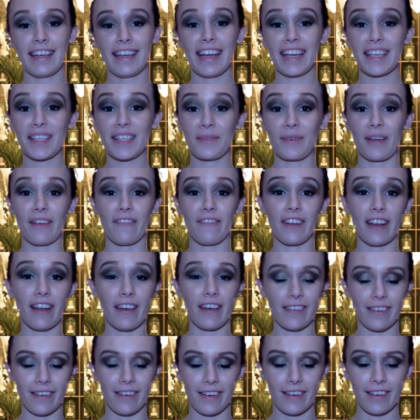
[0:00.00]
Next we have
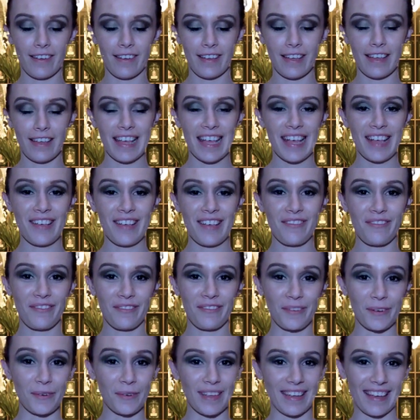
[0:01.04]
another
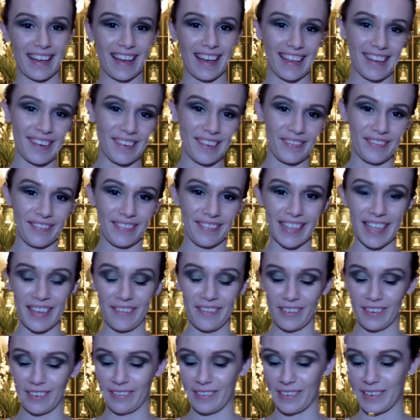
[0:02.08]
fruity kind of
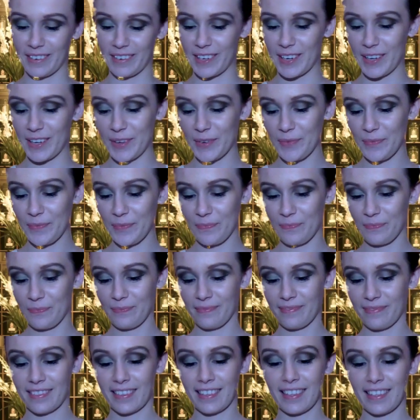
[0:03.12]
flavor for you.
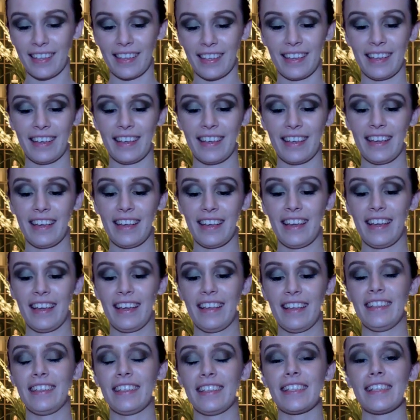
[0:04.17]

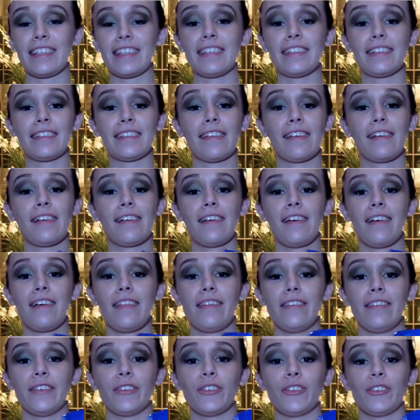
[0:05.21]
This is
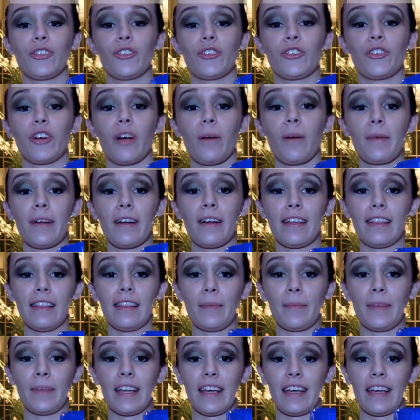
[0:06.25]
the Strawberry
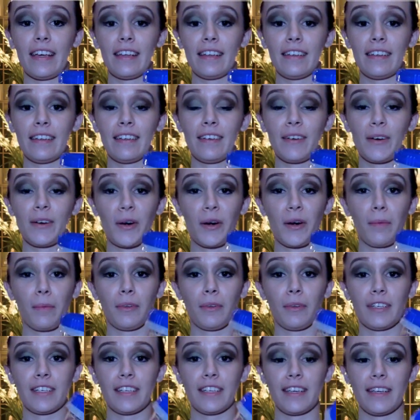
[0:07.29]
Lemonade
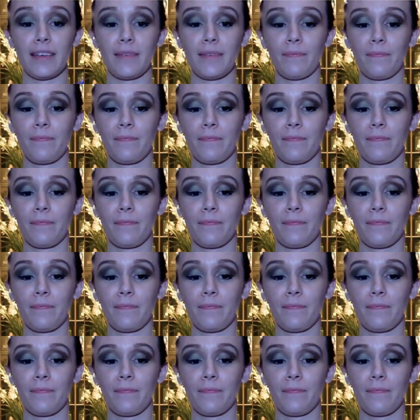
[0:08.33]
Herbal Tea.